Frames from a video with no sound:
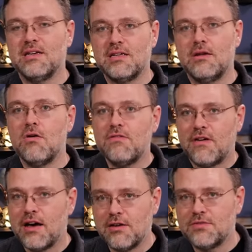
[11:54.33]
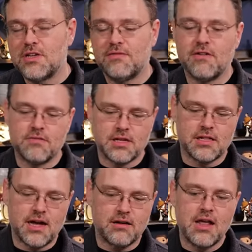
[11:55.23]
It can notify you of stuff over the
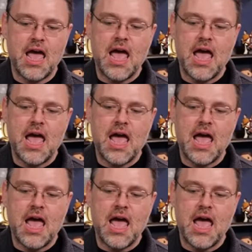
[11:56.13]
cloud,